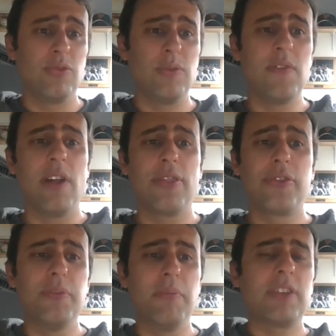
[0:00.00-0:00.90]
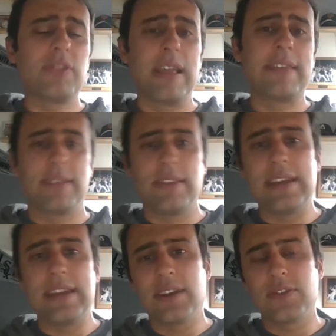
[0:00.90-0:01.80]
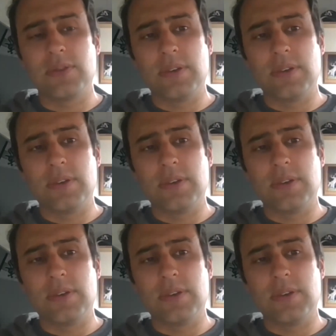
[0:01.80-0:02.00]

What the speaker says: We've gone through much less than the dinosaurs.